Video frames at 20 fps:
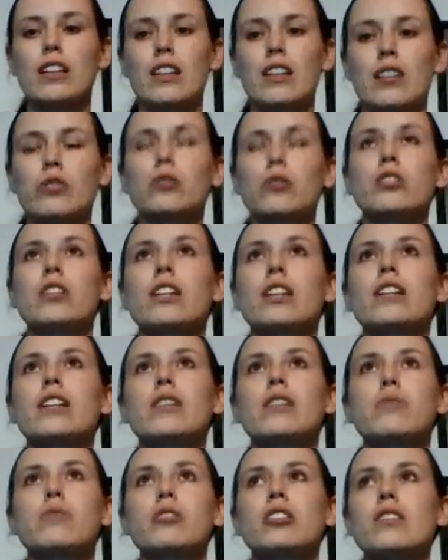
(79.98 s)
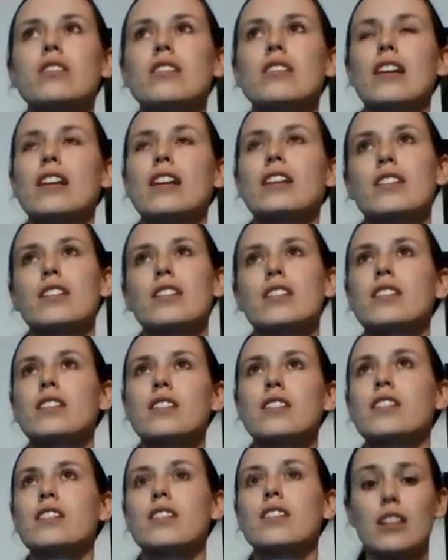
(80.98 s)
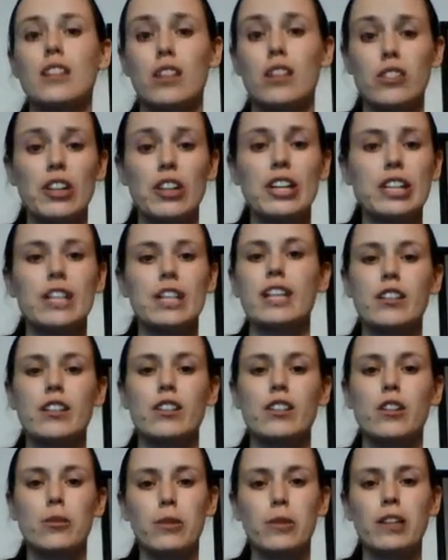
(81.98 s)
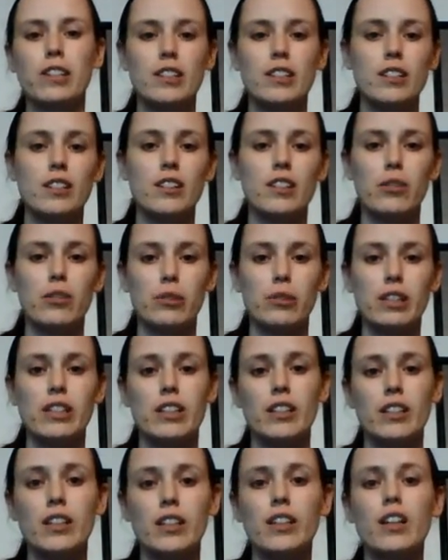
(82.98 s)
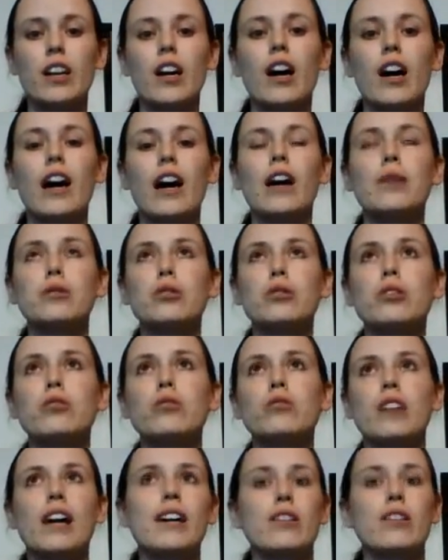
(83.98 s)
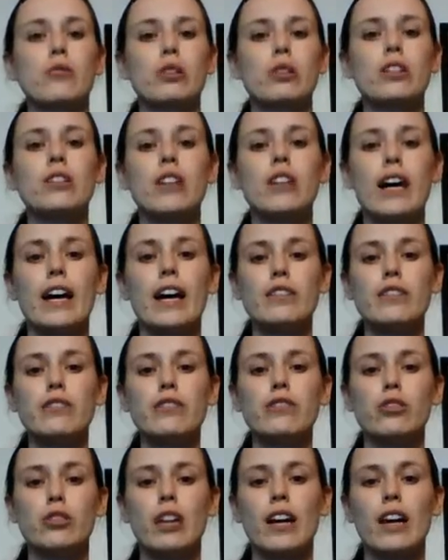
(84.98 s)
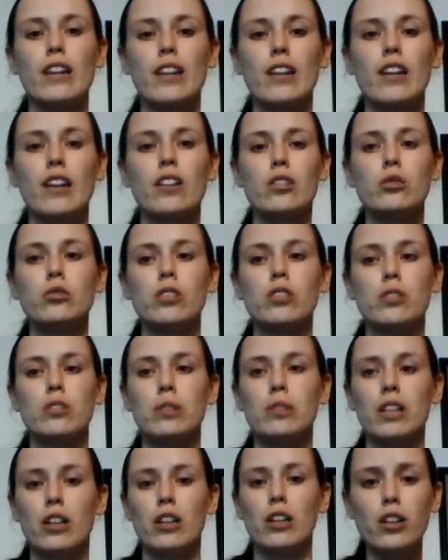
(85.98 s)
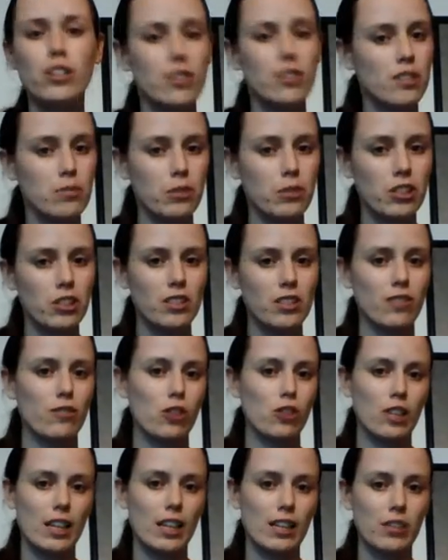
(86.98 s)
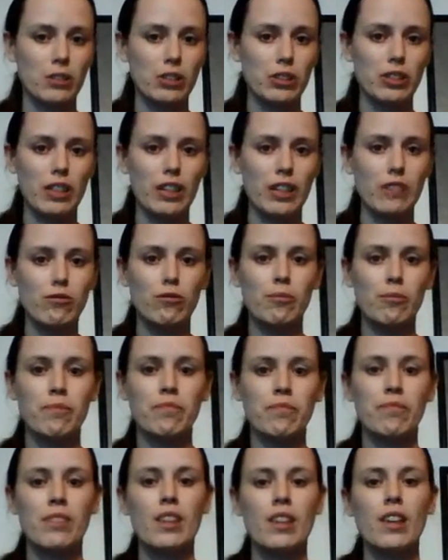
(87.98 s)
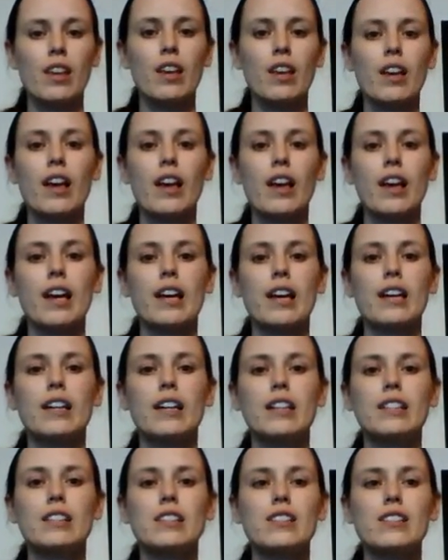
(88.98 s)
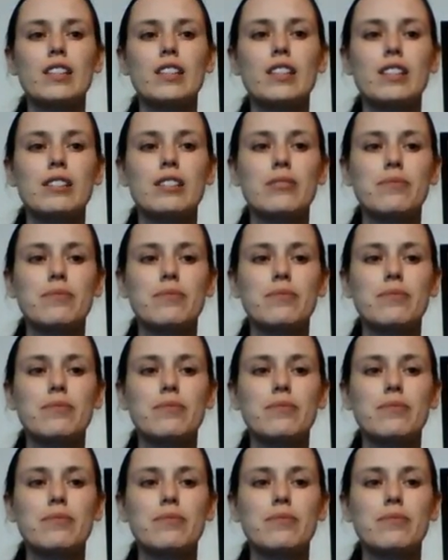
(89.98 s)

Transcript: illusionarium, which is like a gladiator arena. You don't die in real life, you die in the illusion, but it hurts as much as if you died in real life. And